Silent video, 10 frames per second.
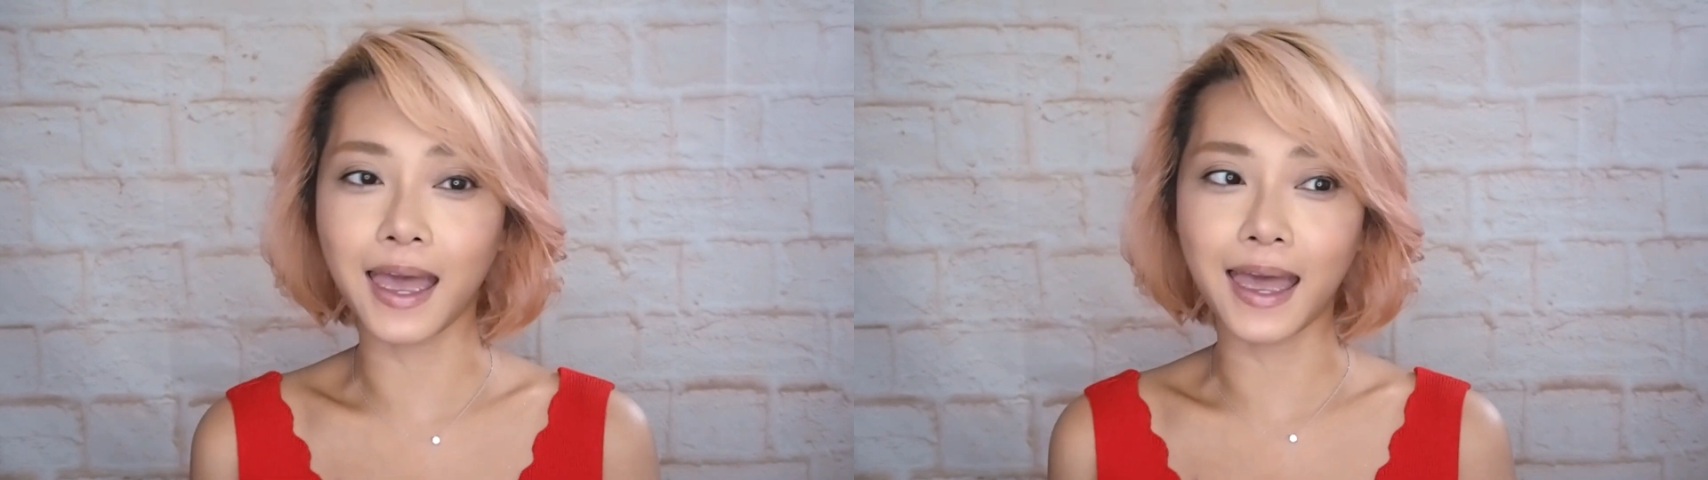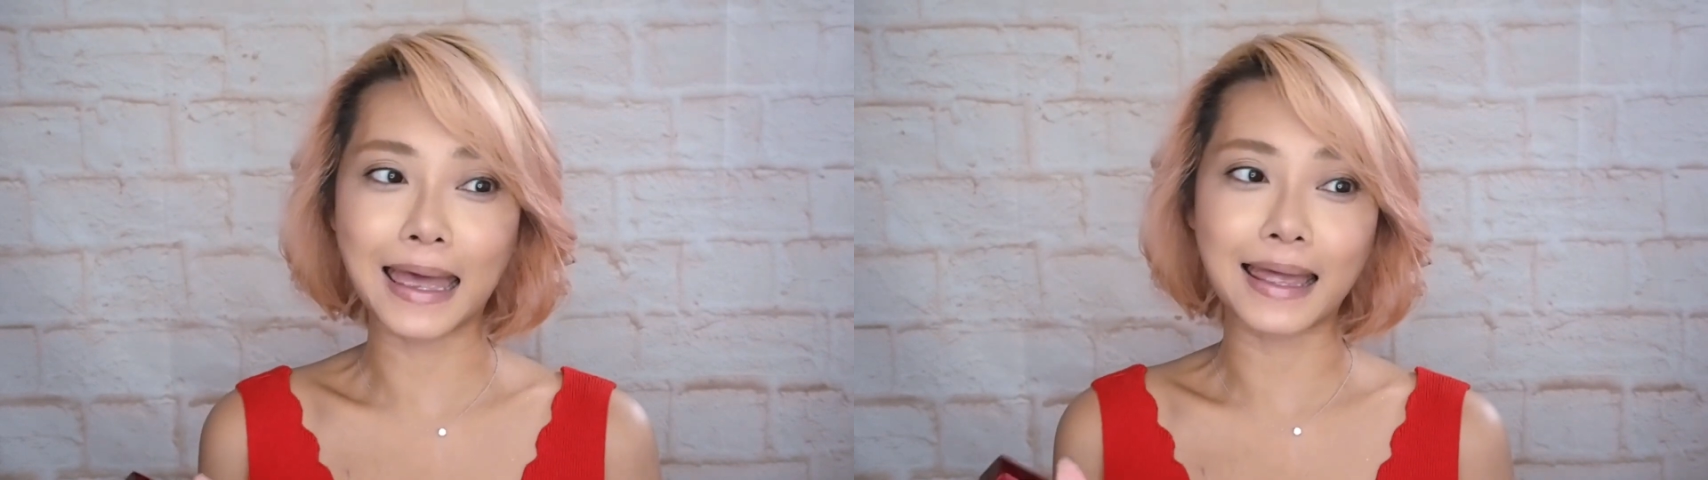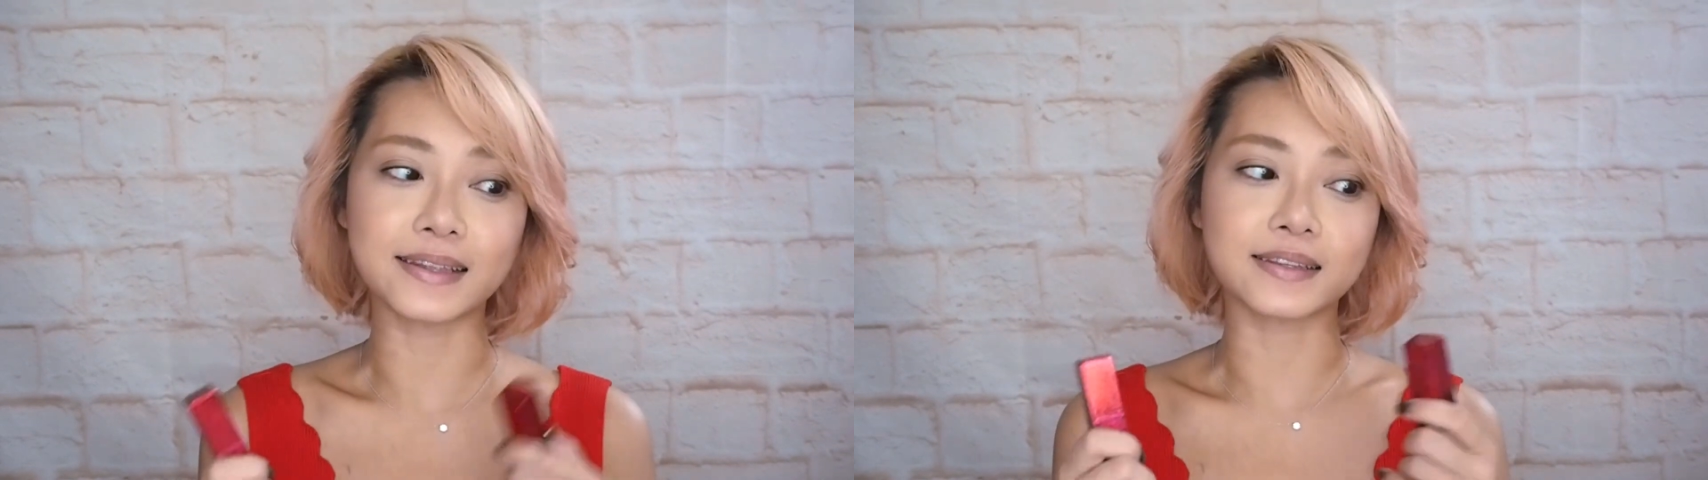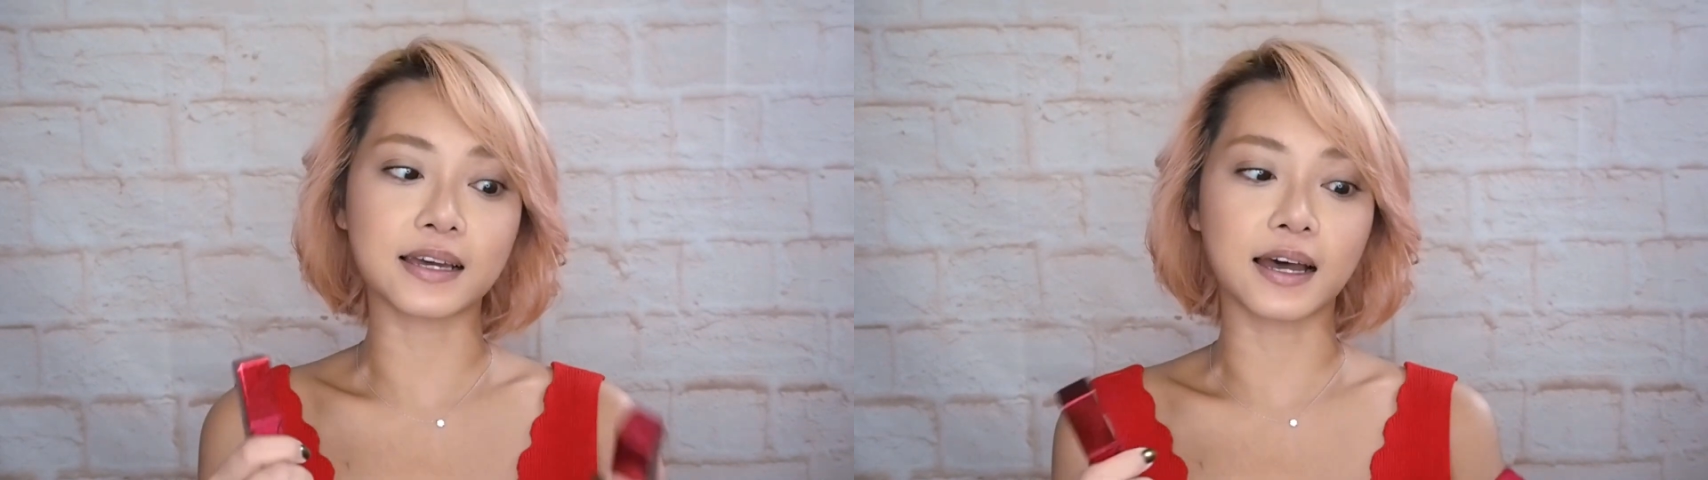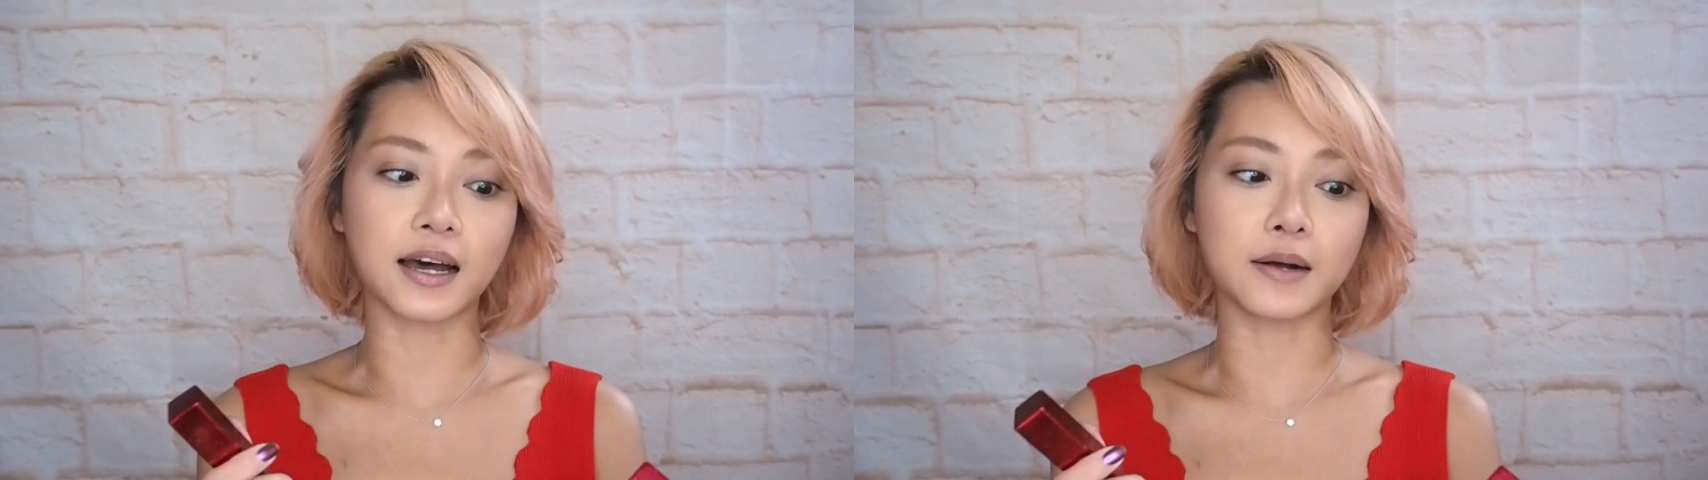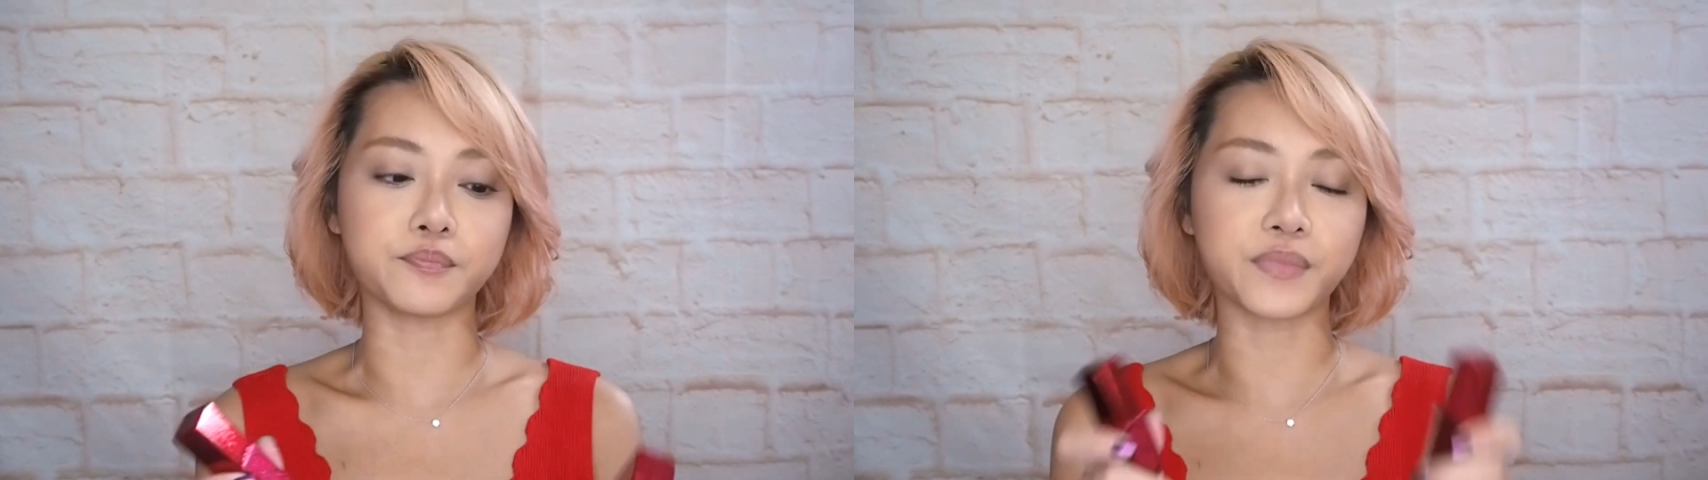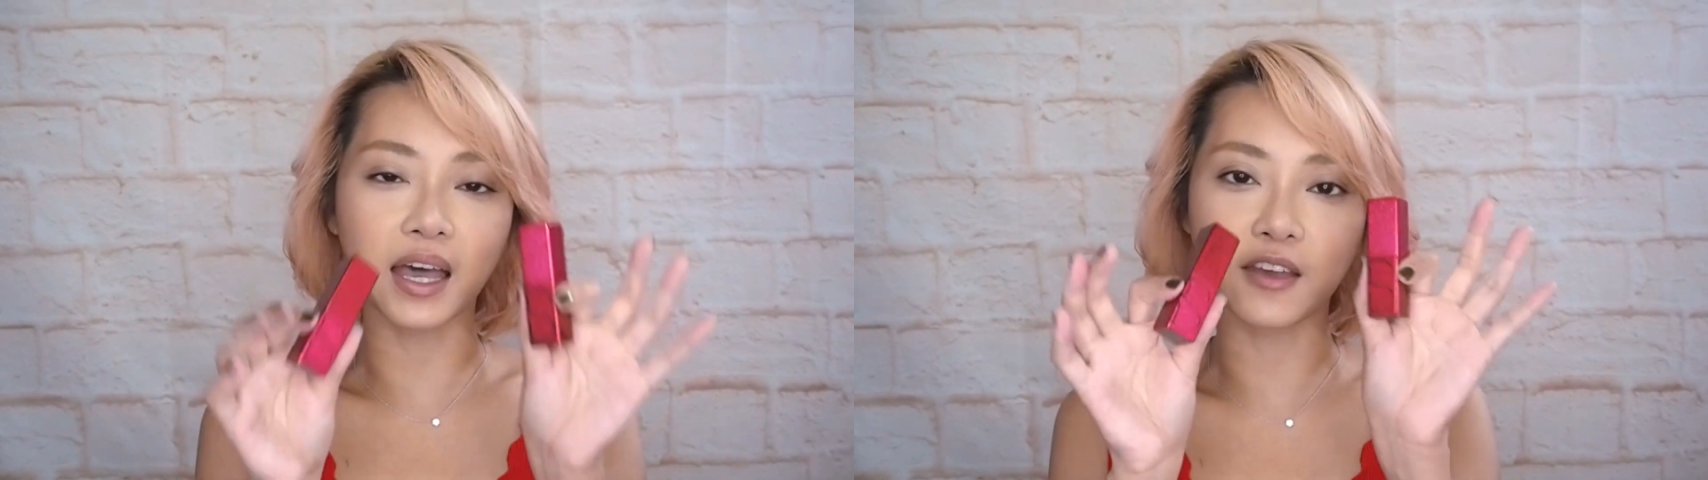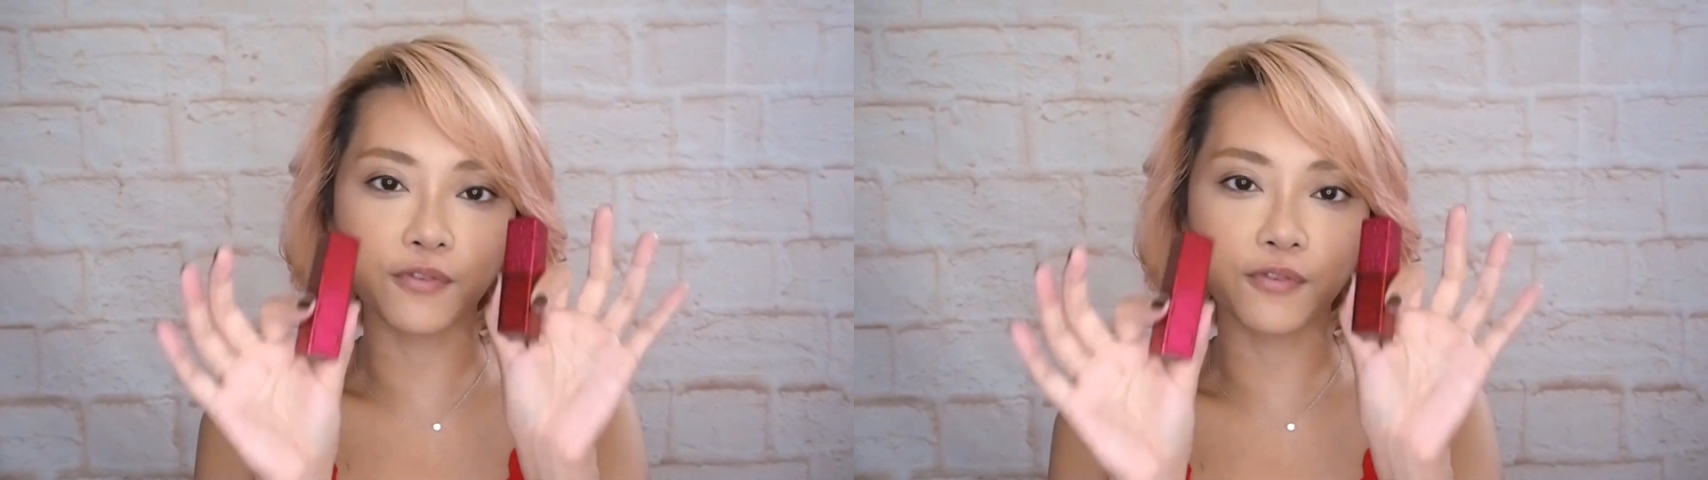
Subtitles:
and I